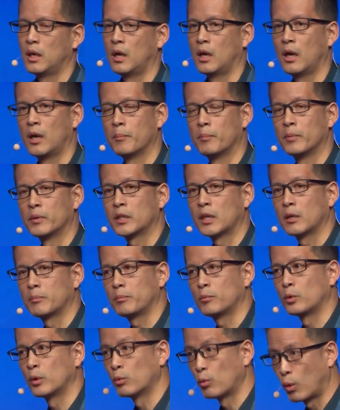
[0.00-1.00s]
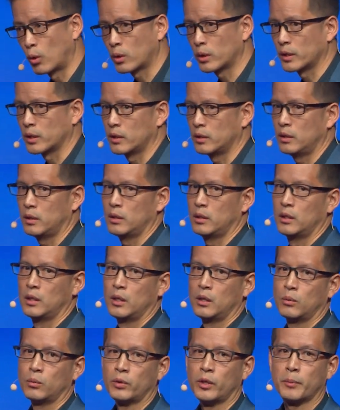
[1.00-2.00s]
um, get rewarded
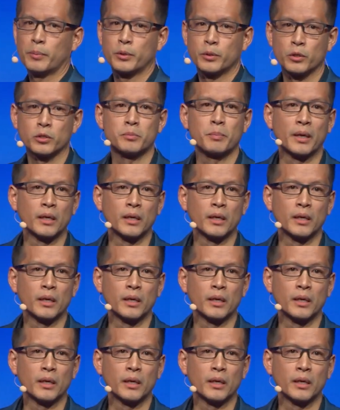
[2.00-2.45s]
when they produce